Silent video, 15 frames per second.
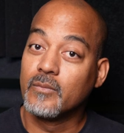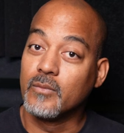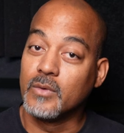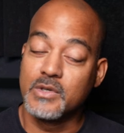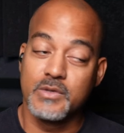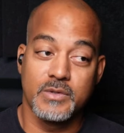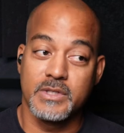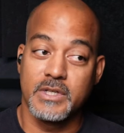
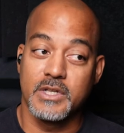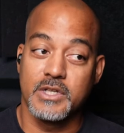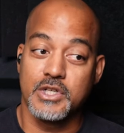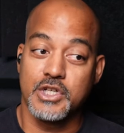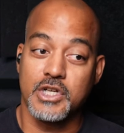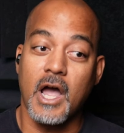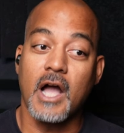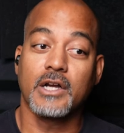which was a
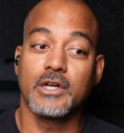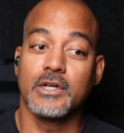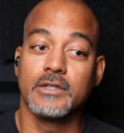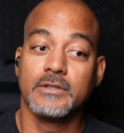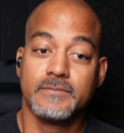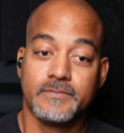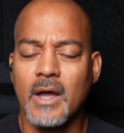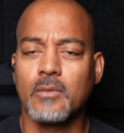
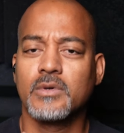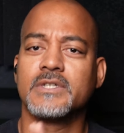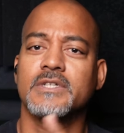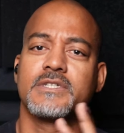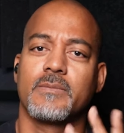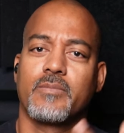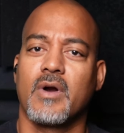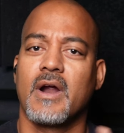shocker. I wasn't
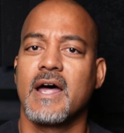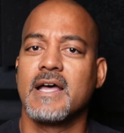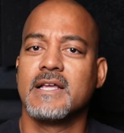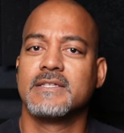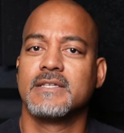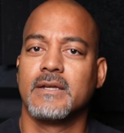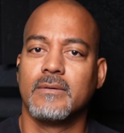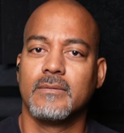
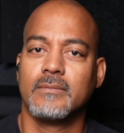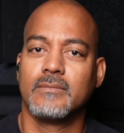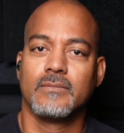surprised that